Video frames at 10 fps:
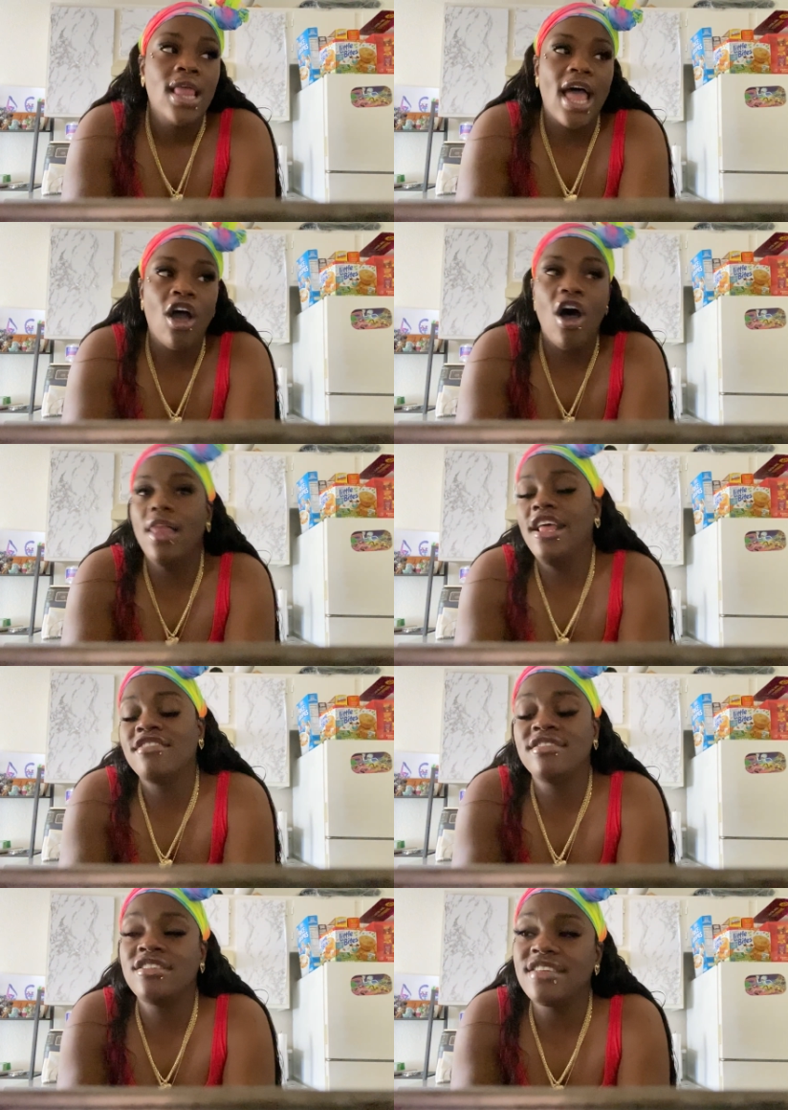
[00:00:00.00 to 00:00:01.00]
Like, all these
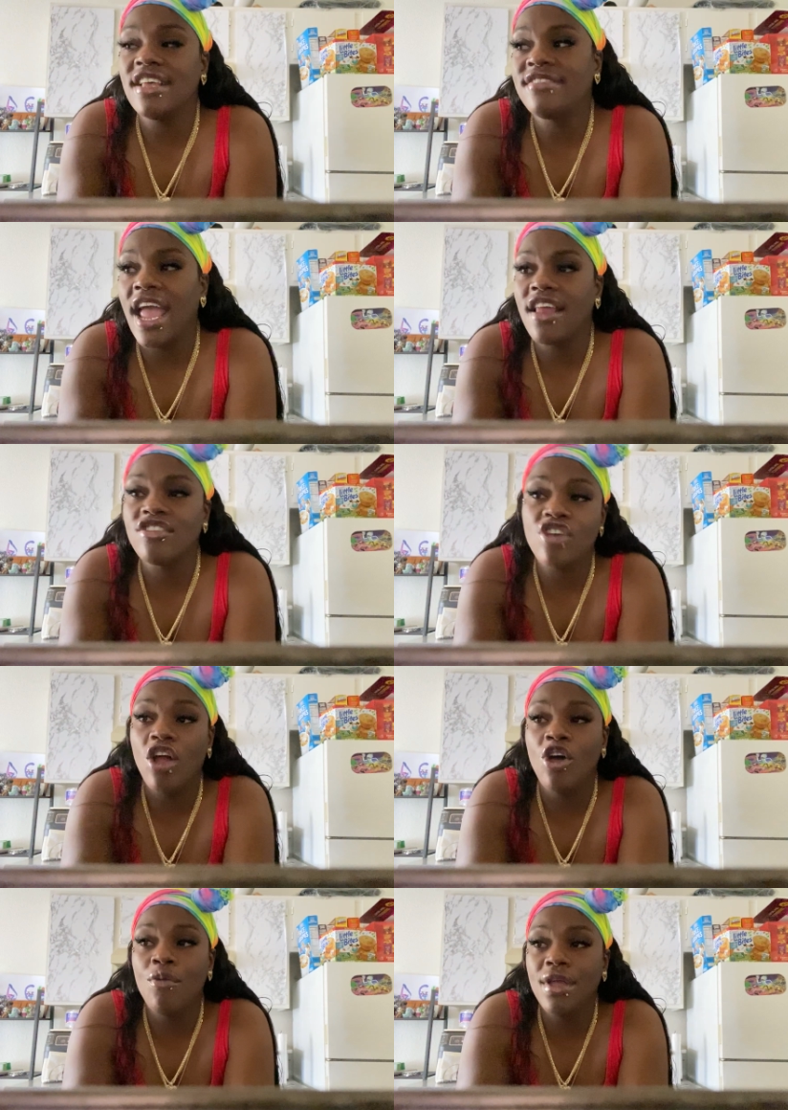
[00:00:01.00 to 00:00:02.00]
shits are taking a
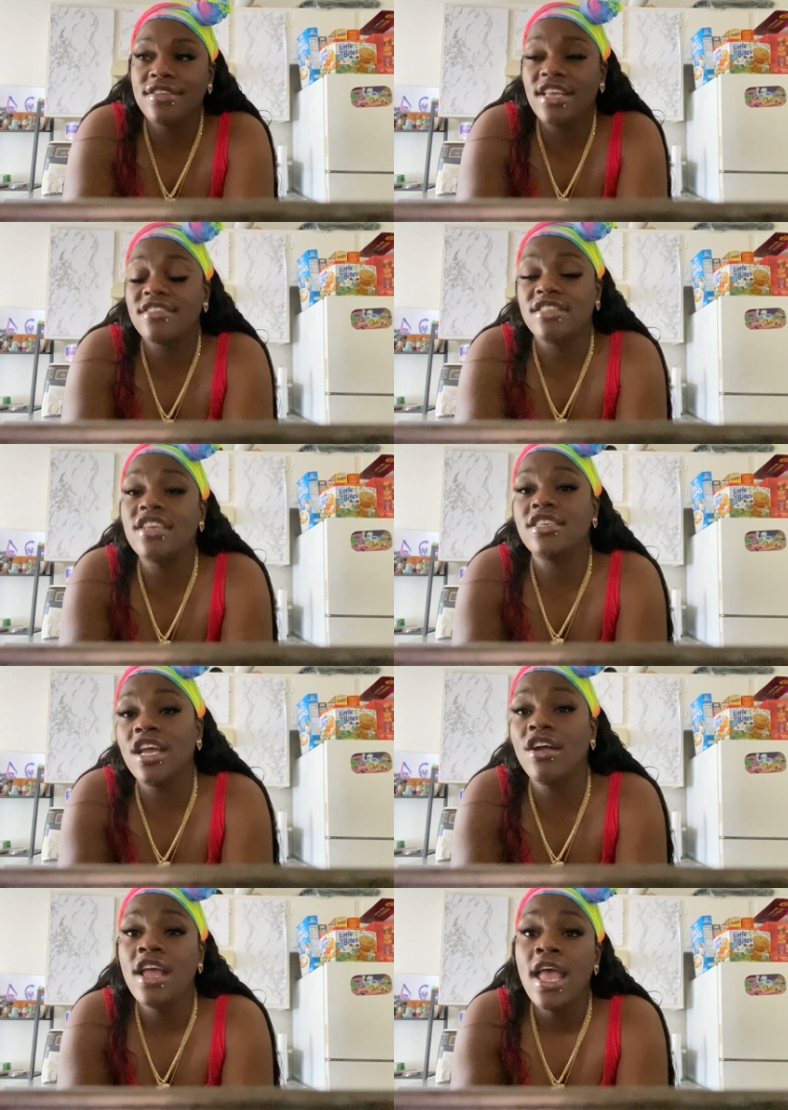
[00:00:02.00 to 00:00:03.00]
toll on me since this
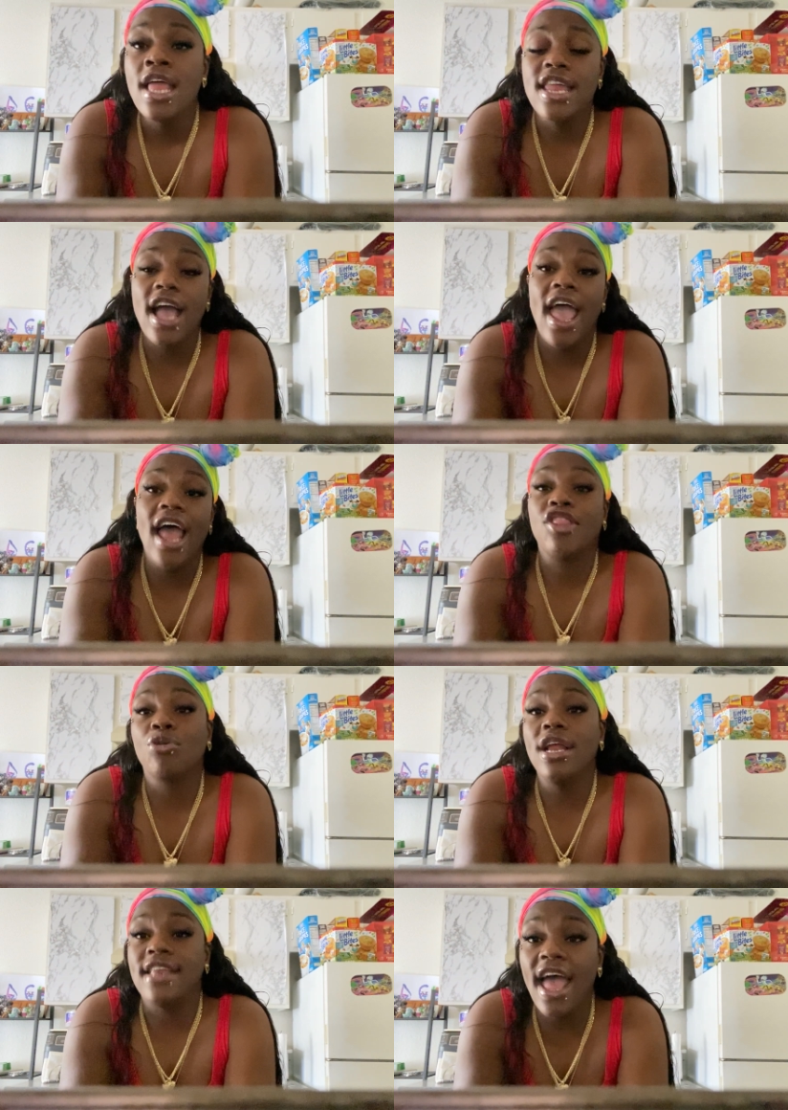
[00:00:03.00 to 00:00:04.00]
year. Think I had
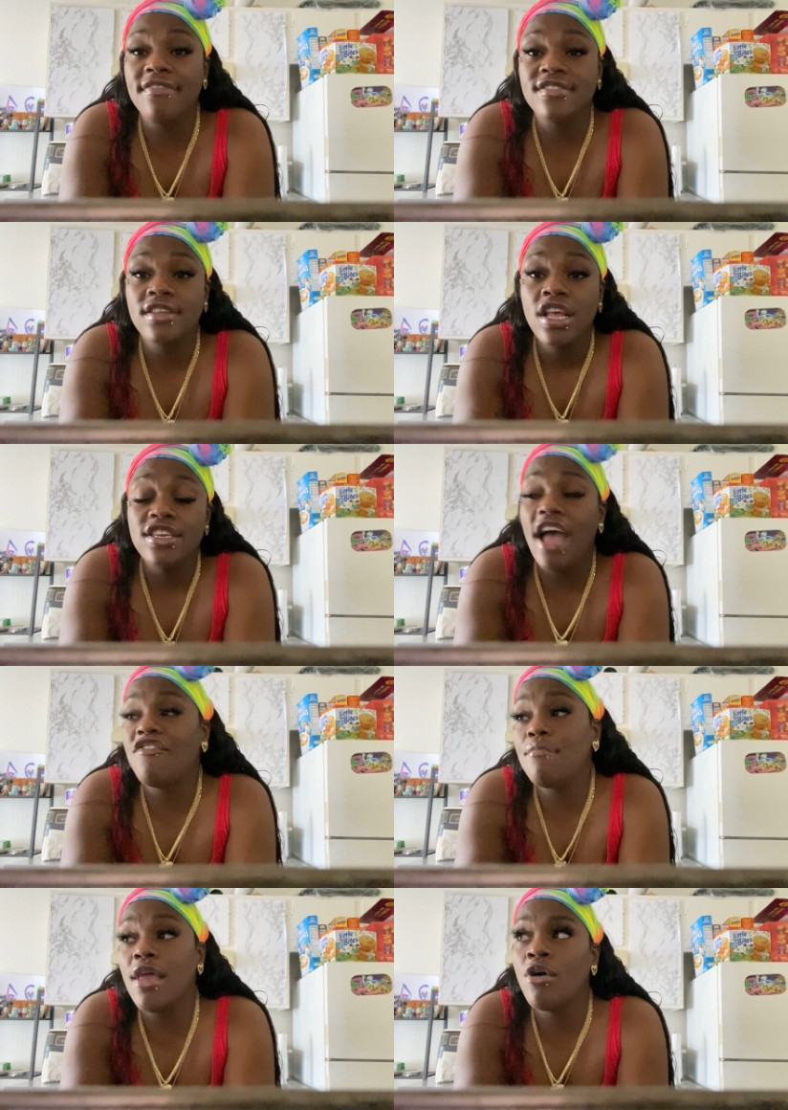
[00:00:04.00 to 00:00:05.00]
three deaths.
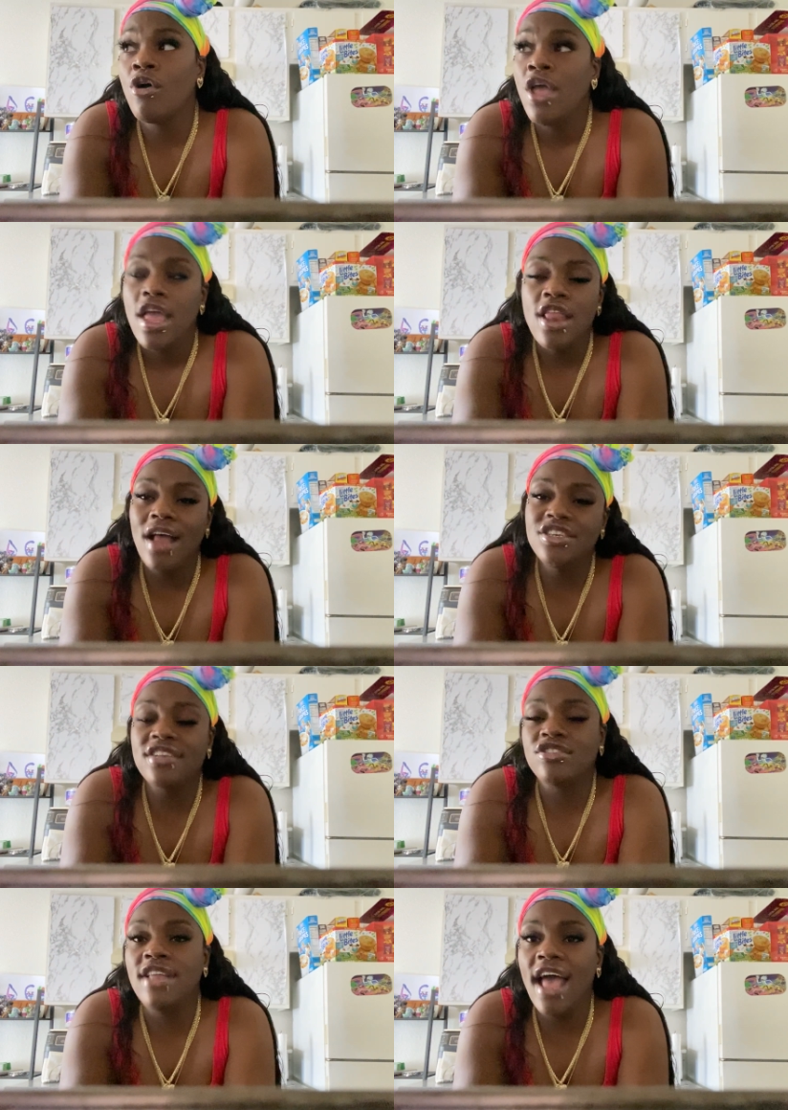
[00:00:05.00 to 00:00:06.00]
Death and middle. Not
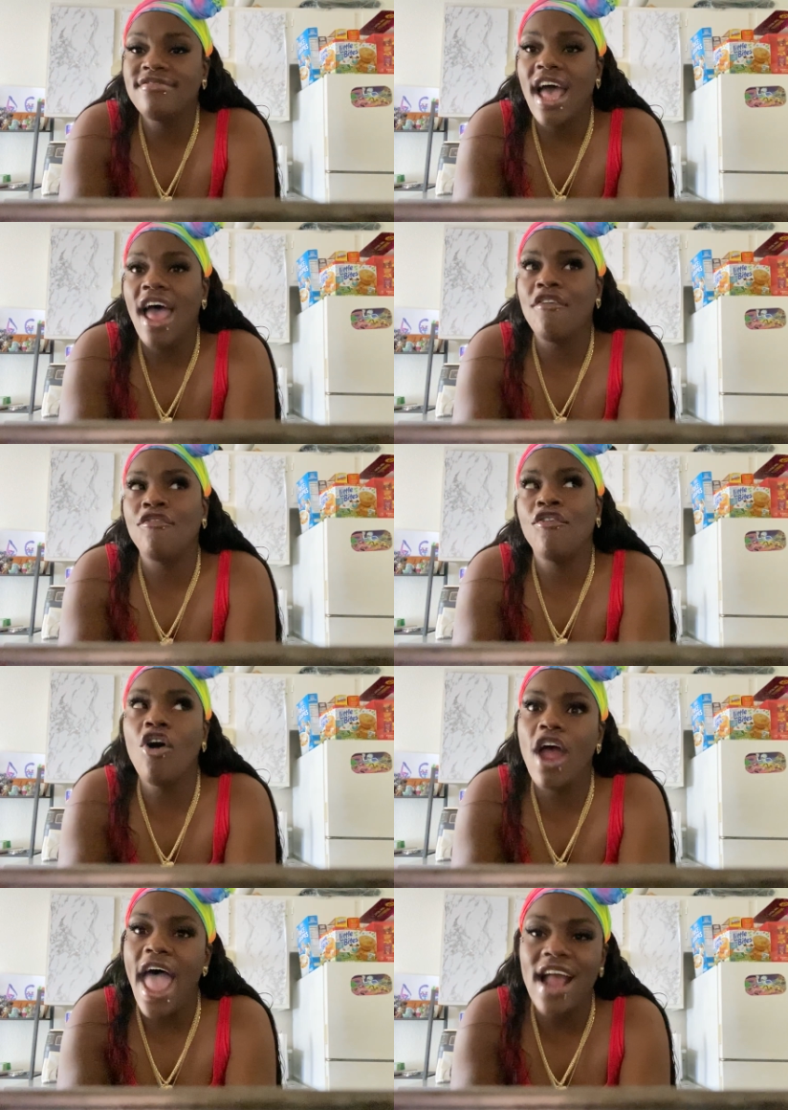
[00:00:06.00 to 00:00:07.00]
just deaths. I had
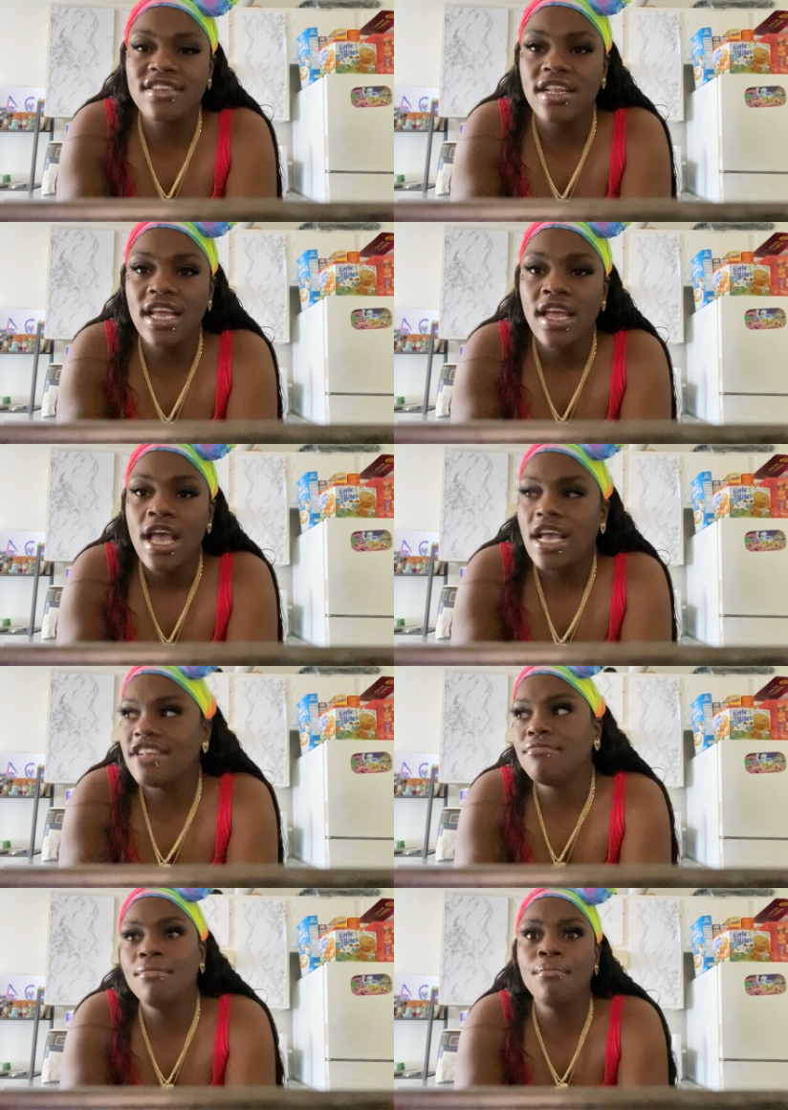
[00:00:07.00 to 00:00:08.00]
four, actually,
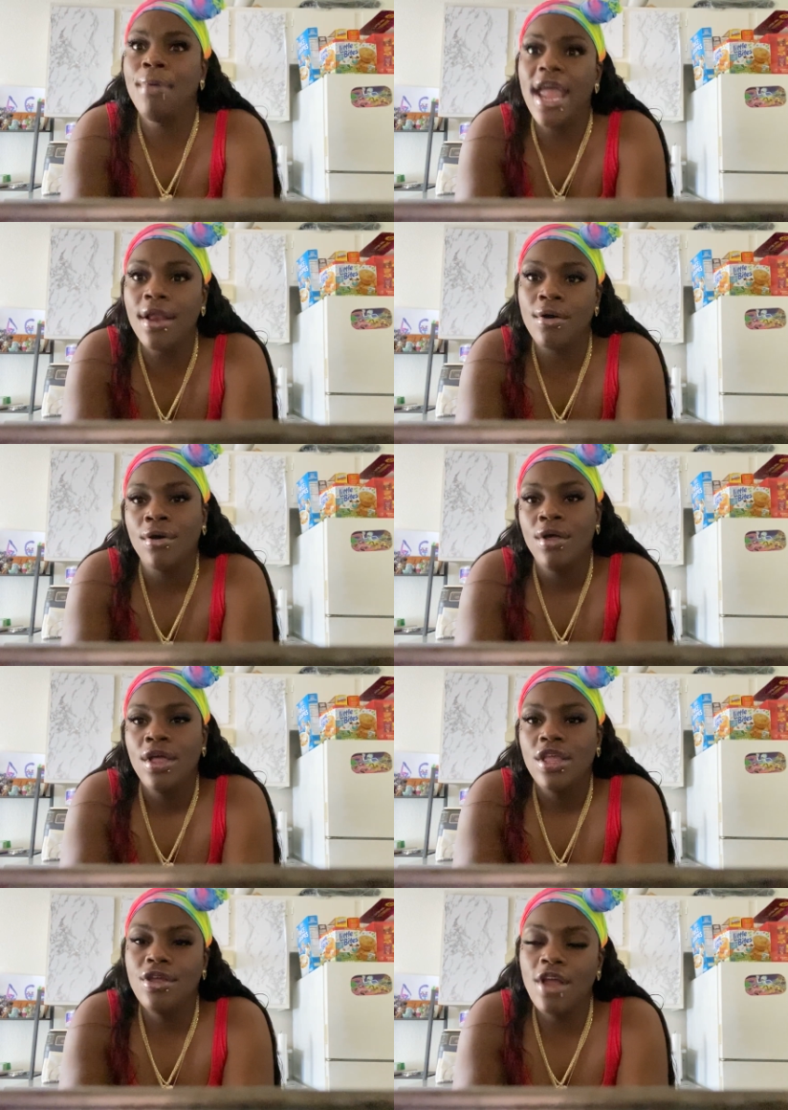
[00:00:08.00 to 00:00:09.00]
because Beetle.
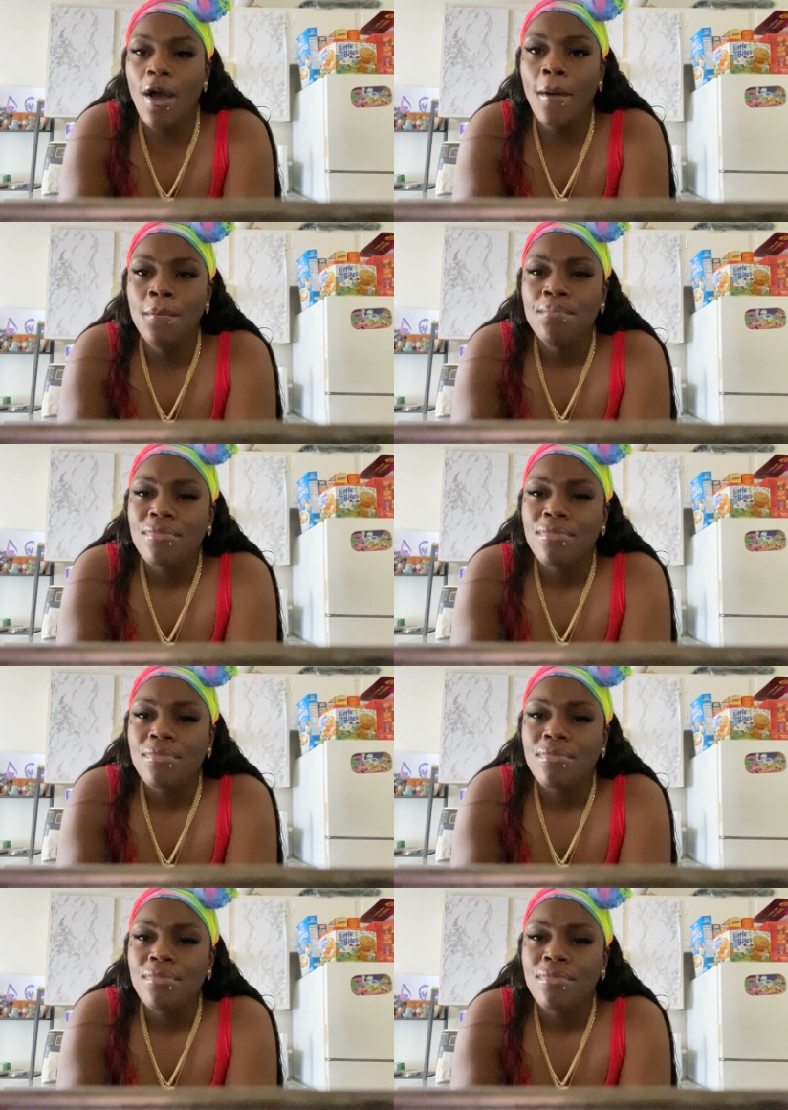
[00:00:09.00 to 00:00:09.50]
You know?